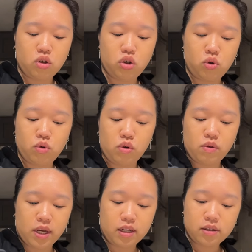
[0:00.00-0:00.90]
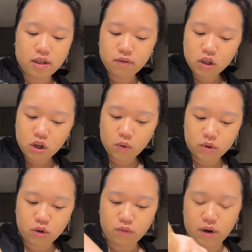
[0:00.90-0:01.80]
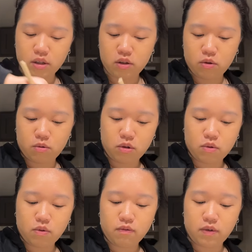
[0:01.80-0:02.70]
do new things, definitely go with your friends to a new